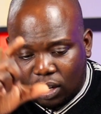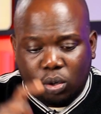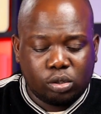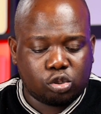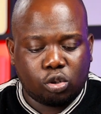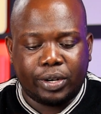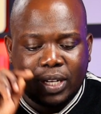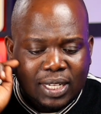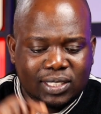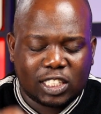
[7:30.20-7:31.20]
long
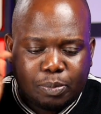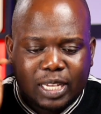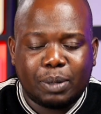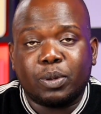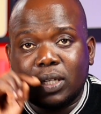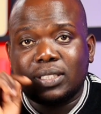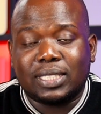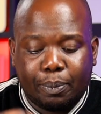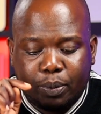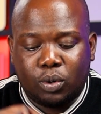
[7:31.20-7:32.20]
story just by
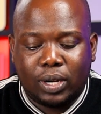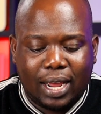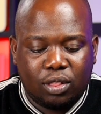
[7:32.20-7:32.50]
tapping on